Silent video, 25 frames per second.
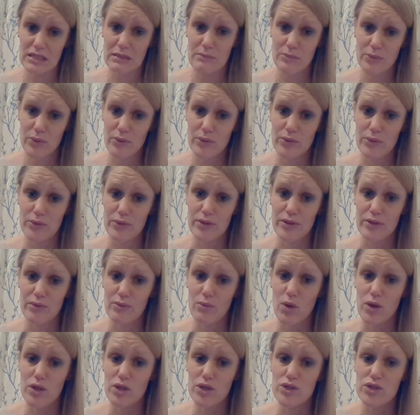you've got to
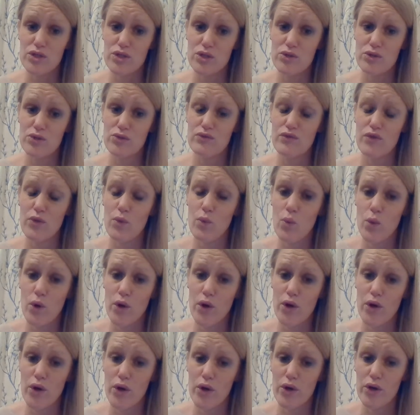find a route map. And
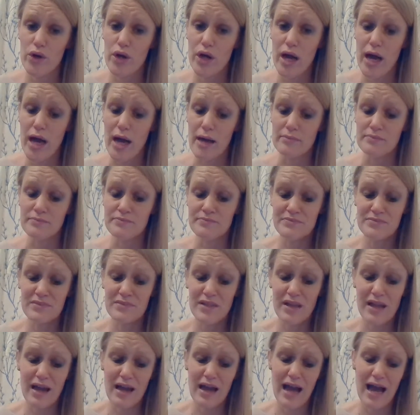I can't tell you all the
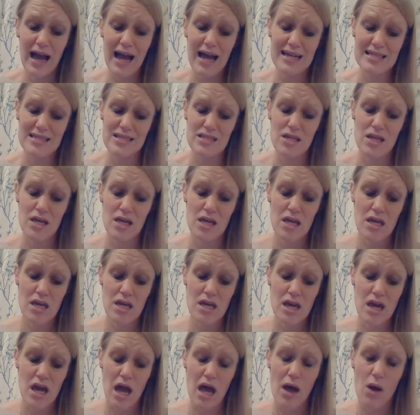different route maps. I'm
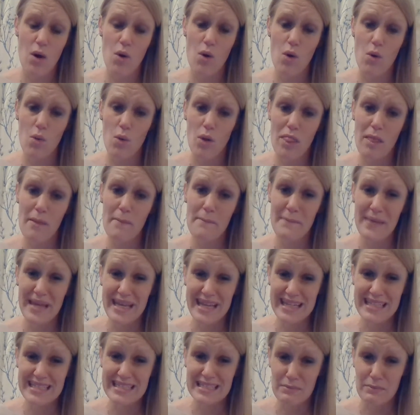so happy to
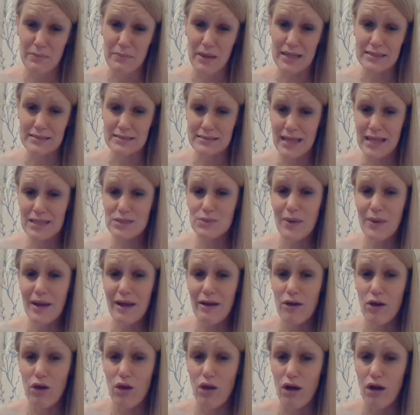help and suggest
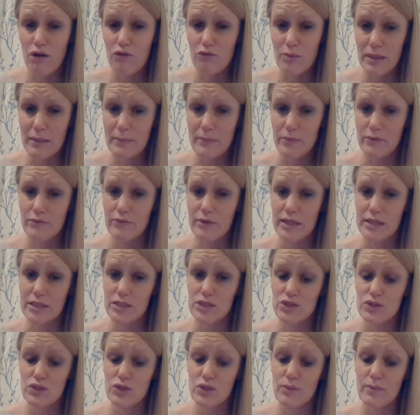some ideas.
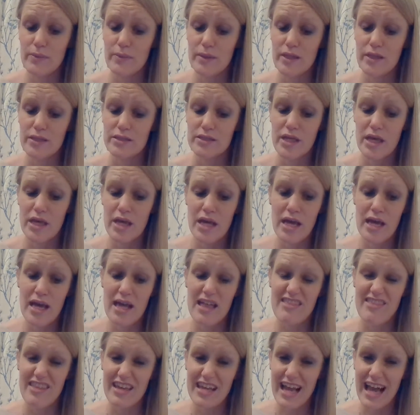But if your
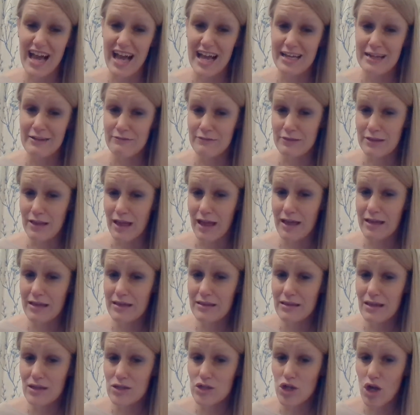goal
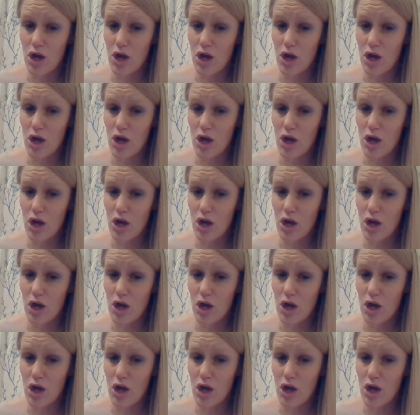is